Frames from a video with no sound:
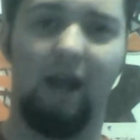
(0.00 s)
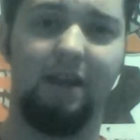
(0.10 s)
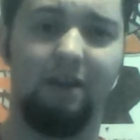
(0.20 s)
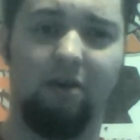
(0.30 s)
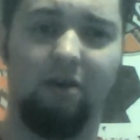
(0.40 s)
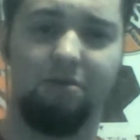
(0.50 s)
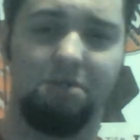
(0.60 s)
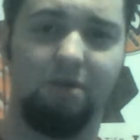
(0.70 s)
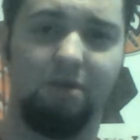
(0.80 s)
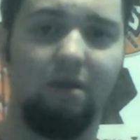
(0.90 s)

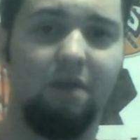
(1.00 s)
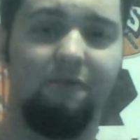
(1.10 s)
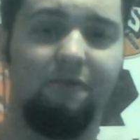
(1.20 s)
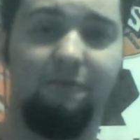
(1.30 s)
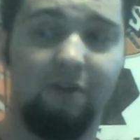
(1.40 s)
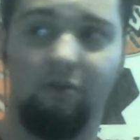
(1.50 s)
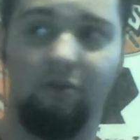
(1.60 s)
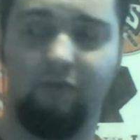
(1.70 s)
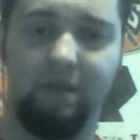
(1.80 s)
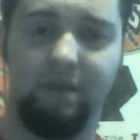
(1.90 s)
ideology and
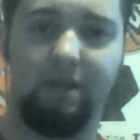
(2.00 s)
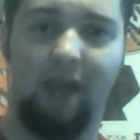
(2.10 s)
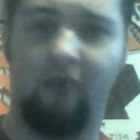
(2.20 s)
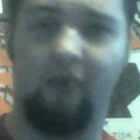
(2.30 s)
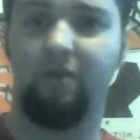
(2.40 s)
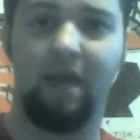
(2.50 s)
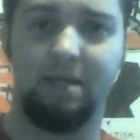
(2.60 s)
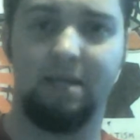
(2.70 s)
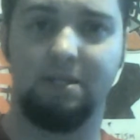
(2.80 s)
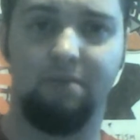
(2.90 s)
fear of being
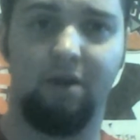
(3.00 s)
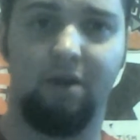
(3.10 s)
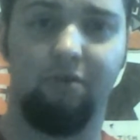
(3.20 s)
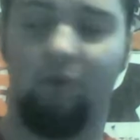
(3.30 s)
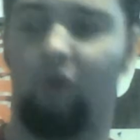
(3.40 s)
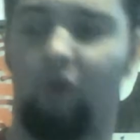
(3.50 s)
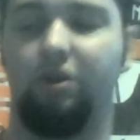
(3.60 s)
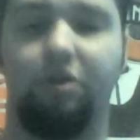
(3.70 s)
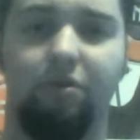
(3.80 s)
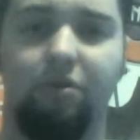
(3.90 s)
outcasted by your
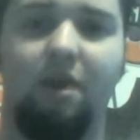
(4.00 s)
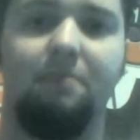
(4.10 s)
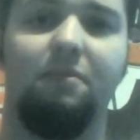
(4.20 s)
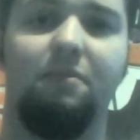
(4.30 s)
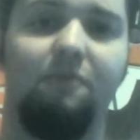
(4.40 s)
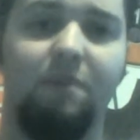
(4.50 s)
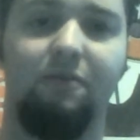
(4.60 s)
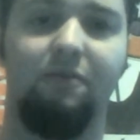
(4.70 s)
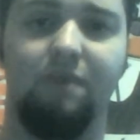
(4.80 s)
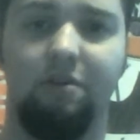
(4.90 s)
party, do not
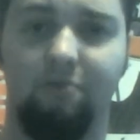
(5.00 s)
be,